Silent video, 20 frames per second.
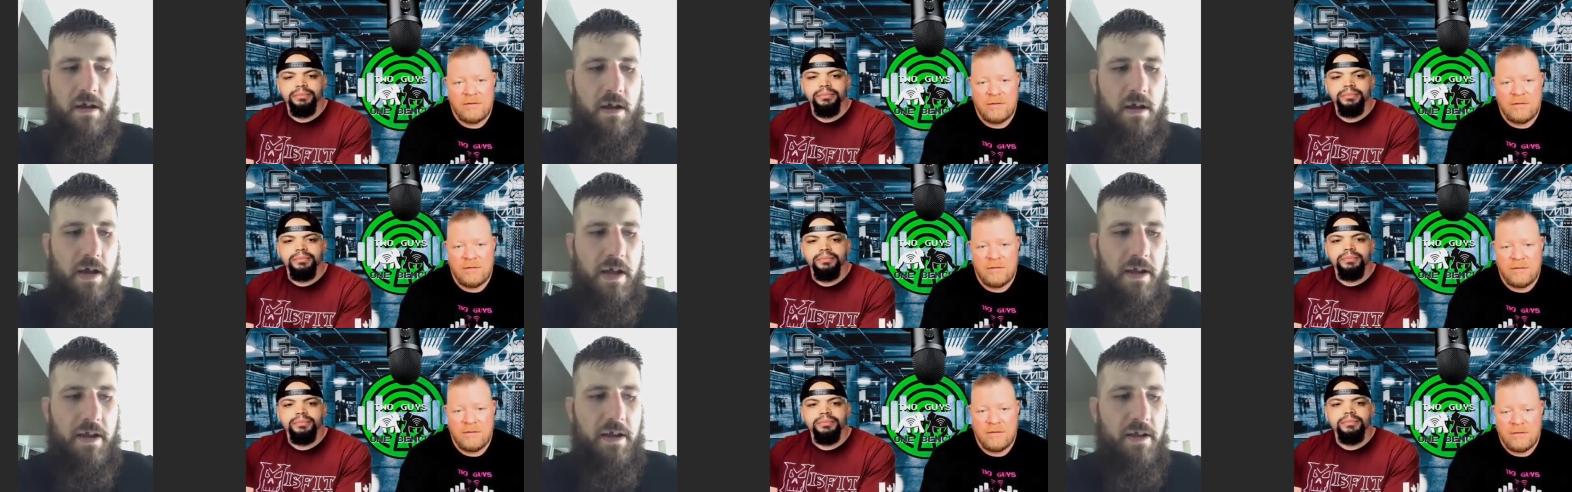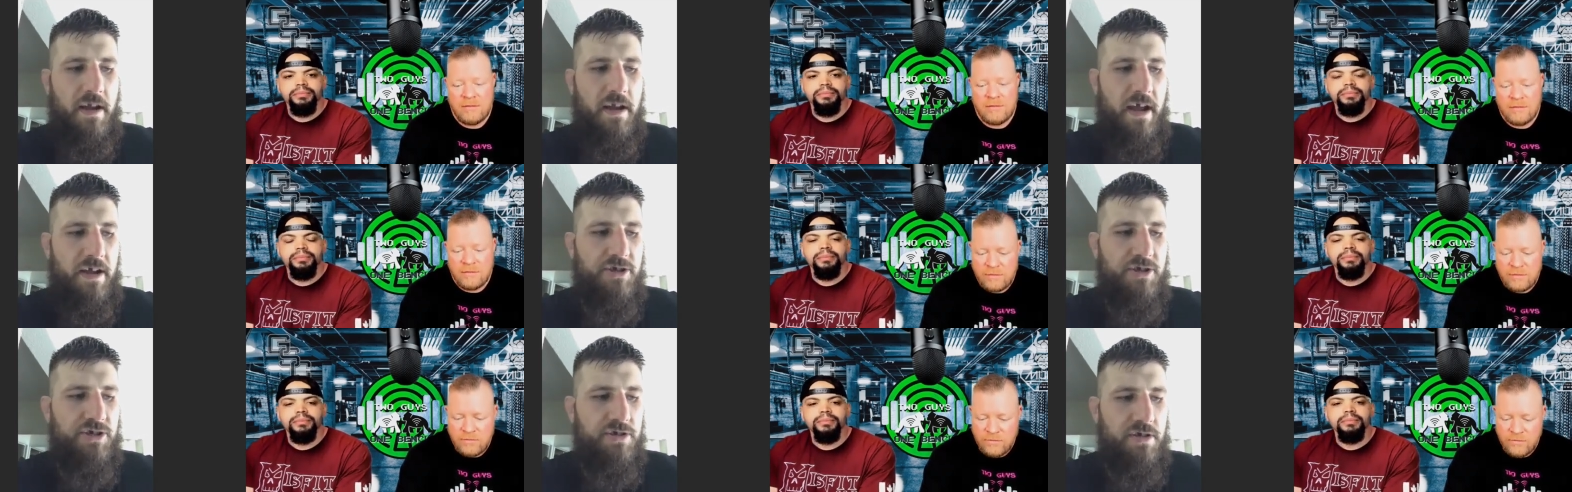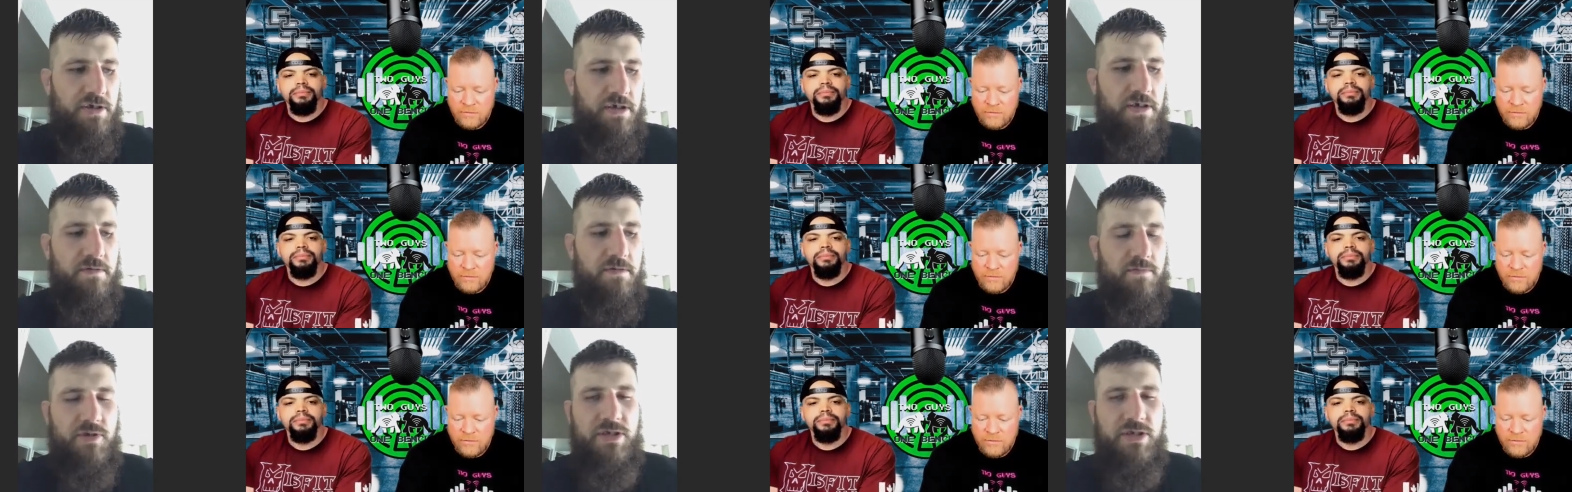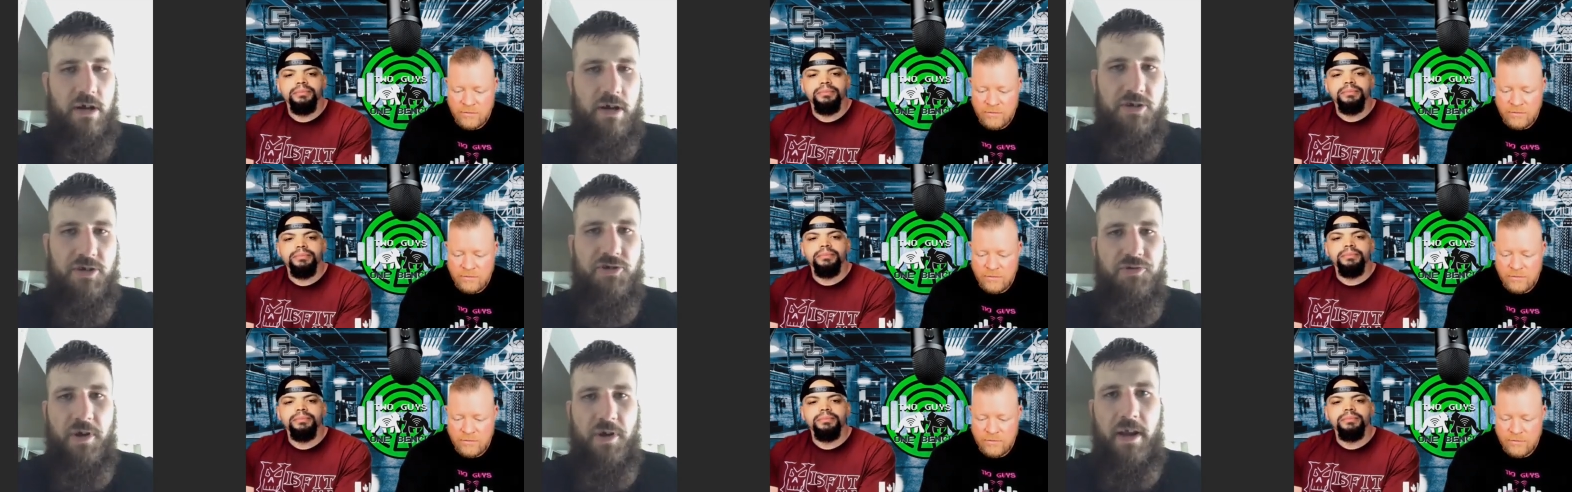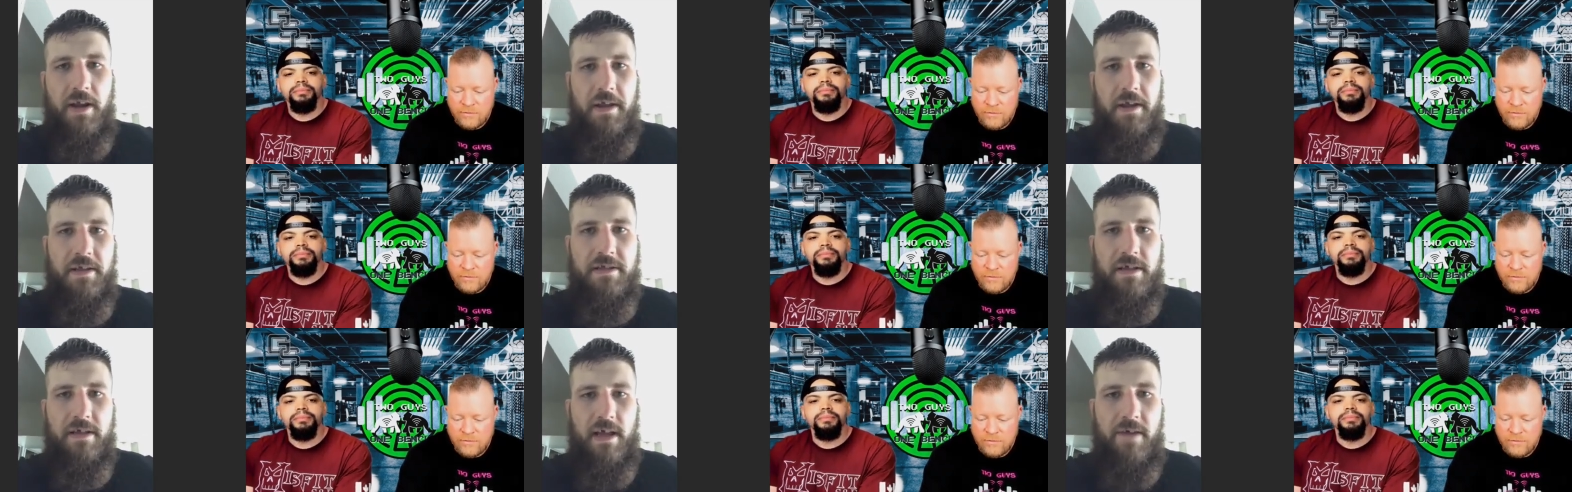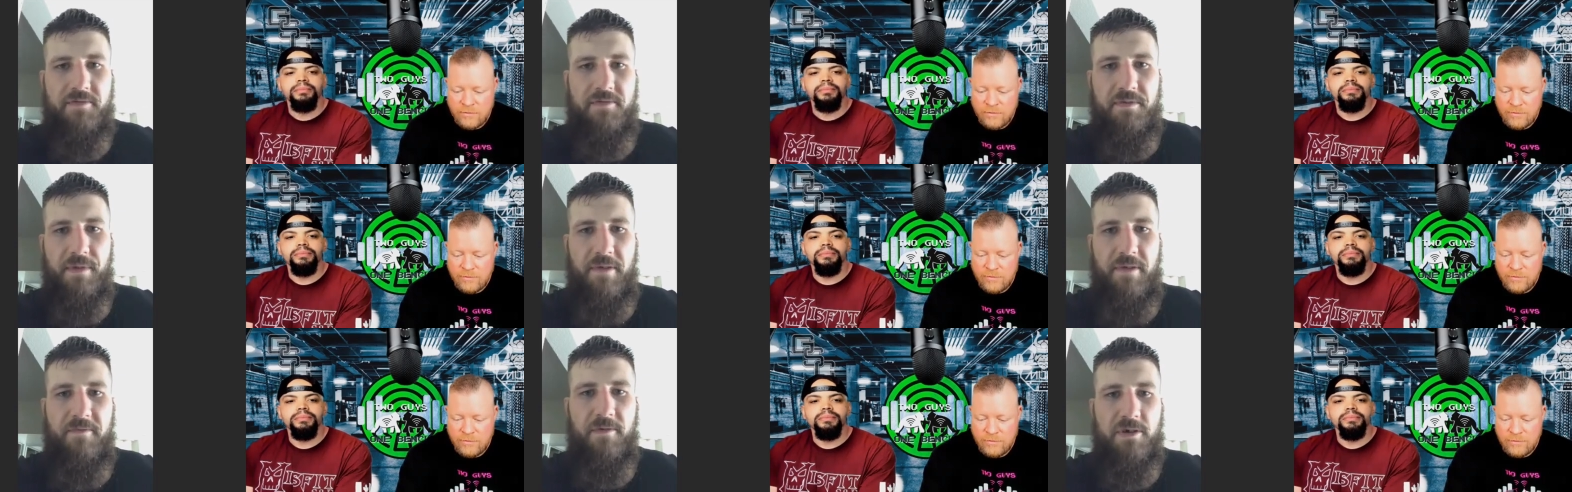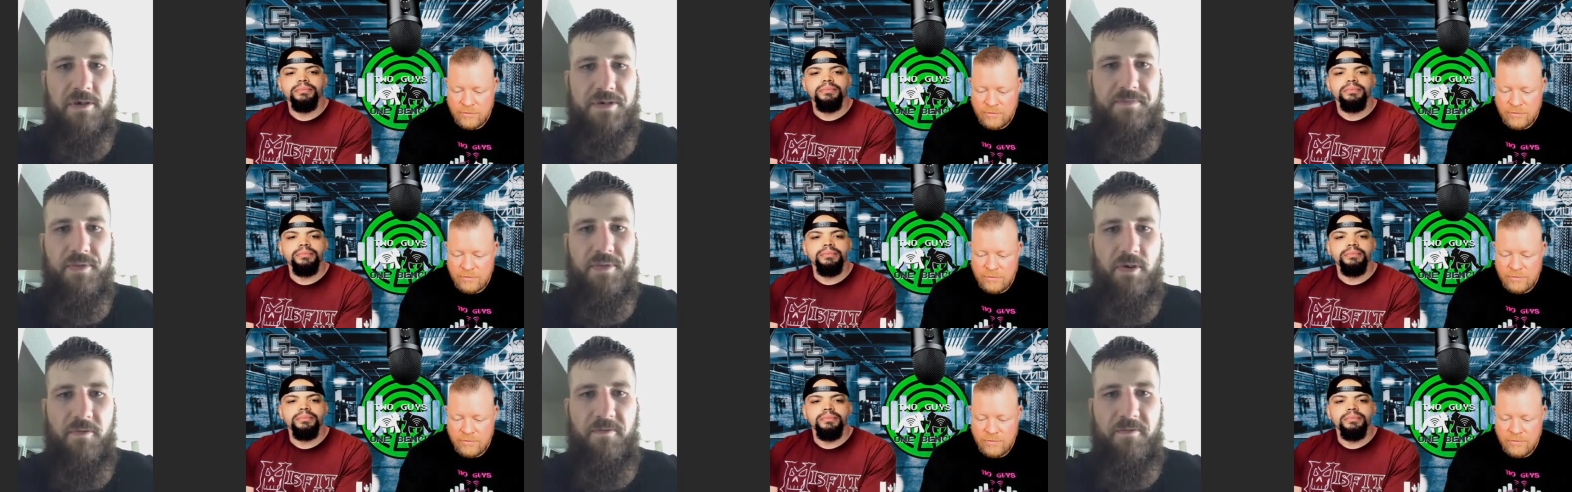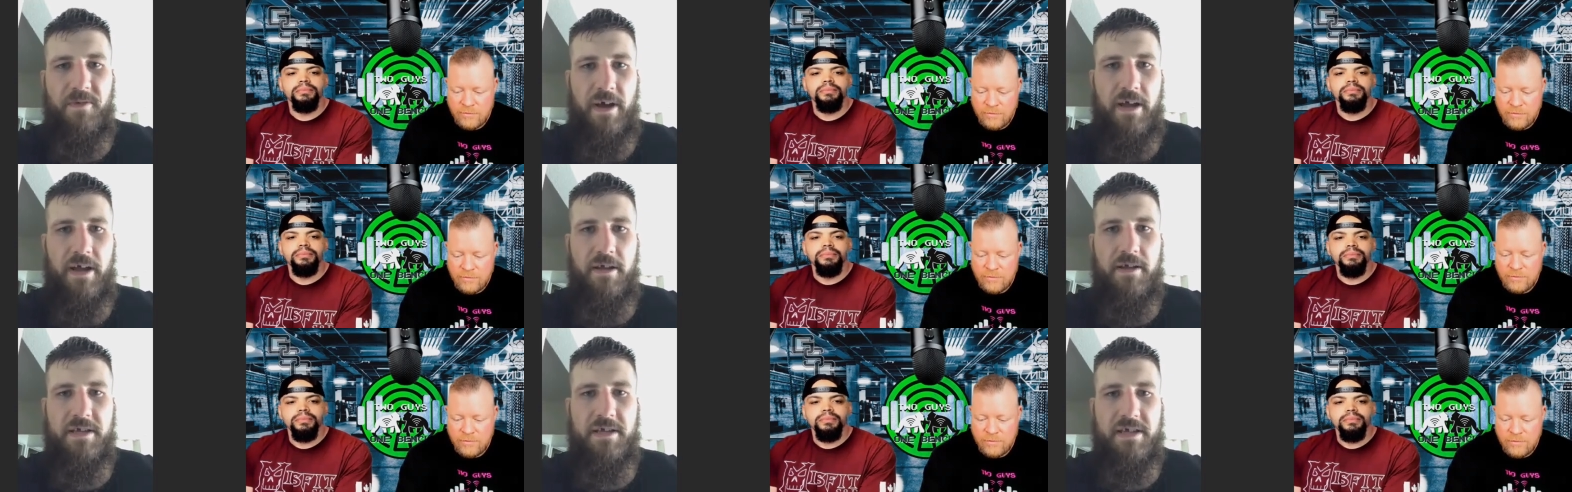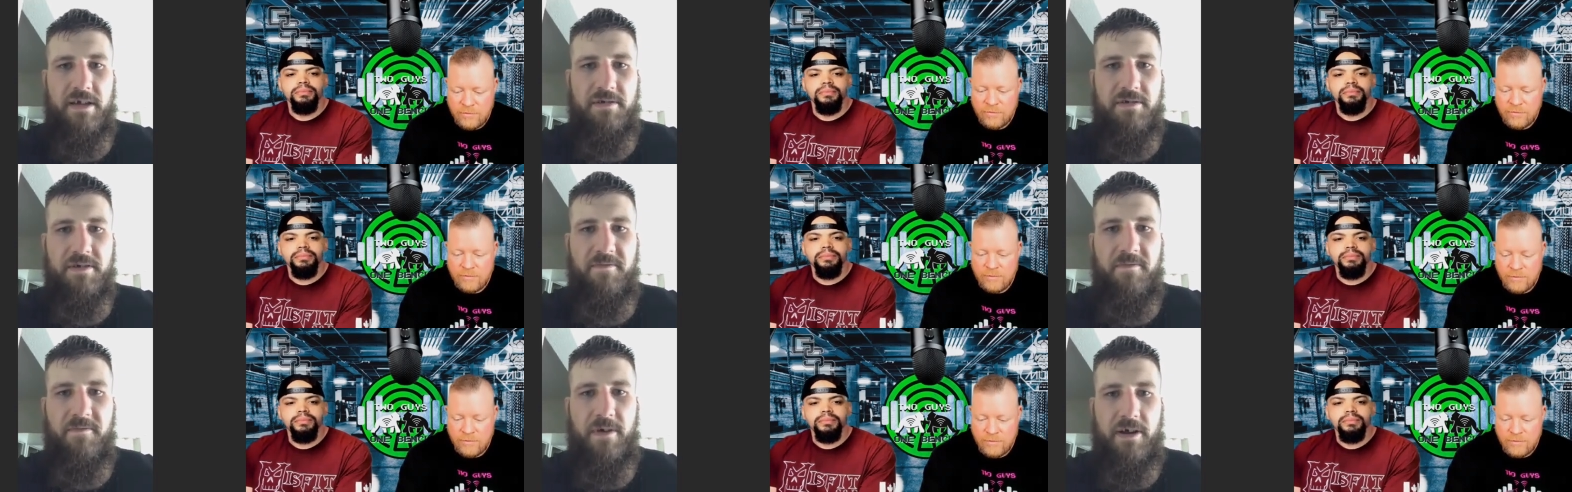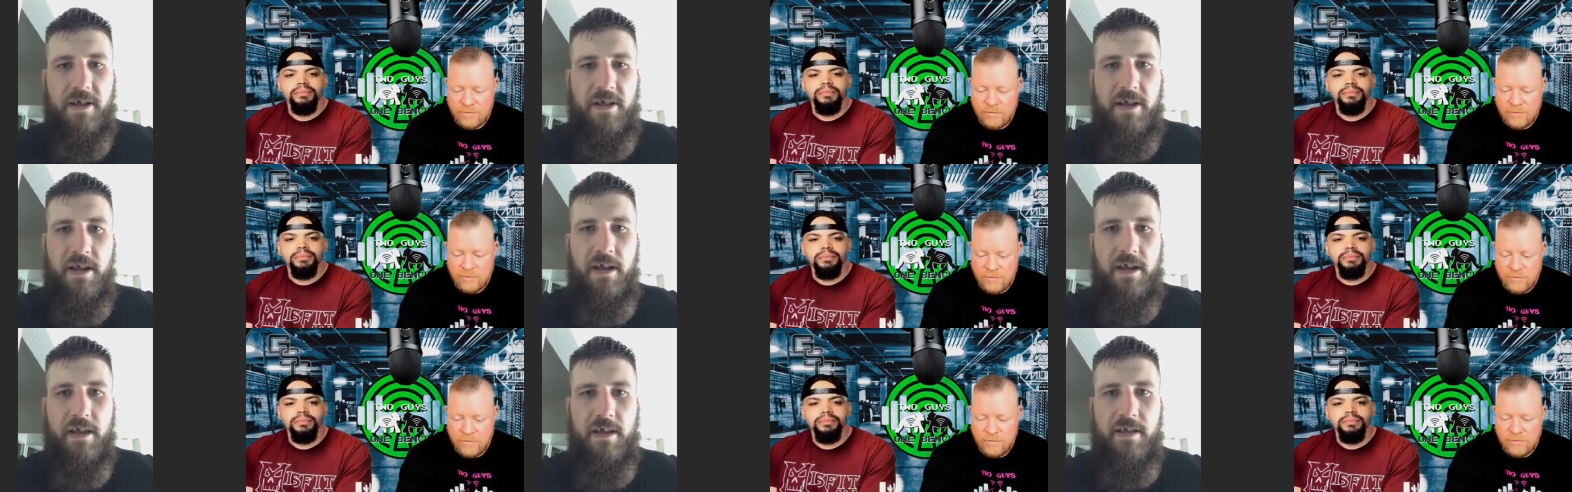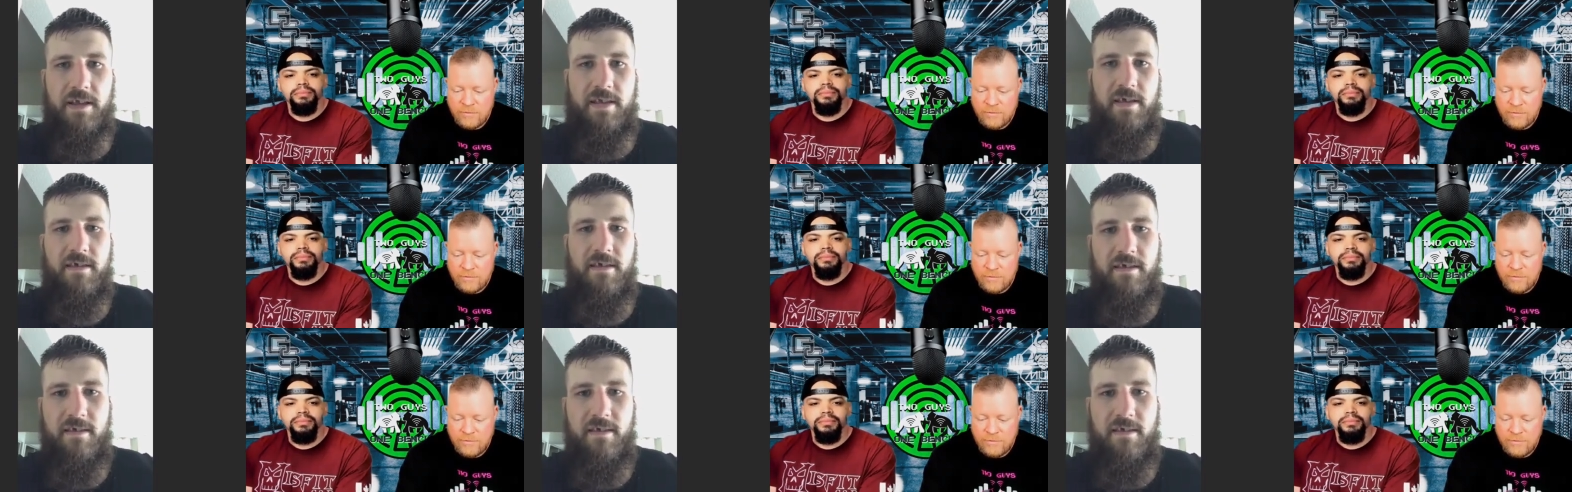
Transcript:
Speaker 1: I didn't actually start training till after my first pro fight because I was a fucking idiot.